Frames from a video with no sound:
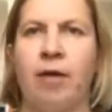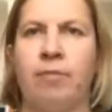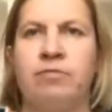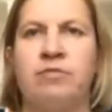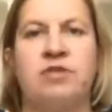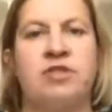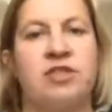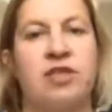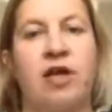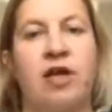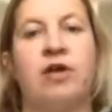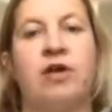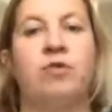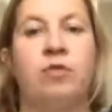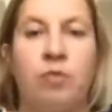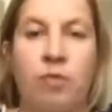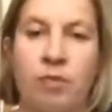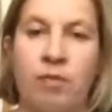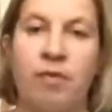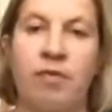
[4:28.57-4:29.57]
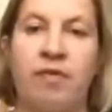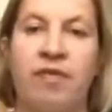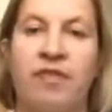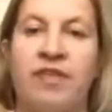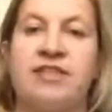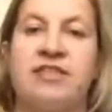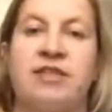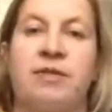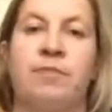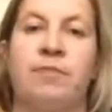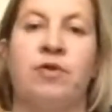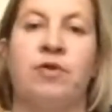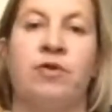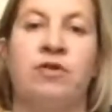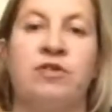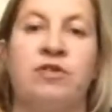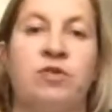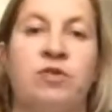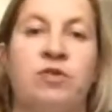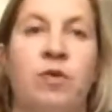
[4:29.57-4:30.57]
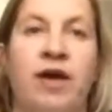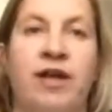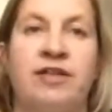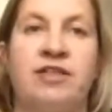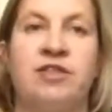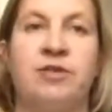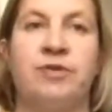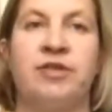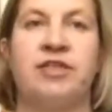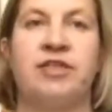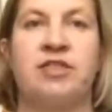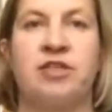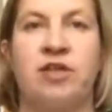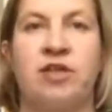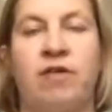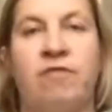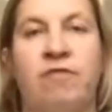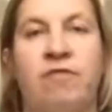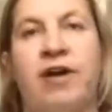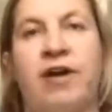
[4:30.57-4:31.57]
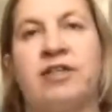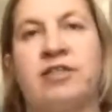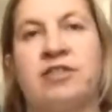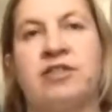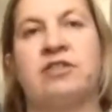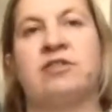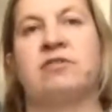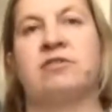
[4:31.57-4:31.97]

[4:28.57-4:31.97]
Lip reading: So this is important when doing surveys.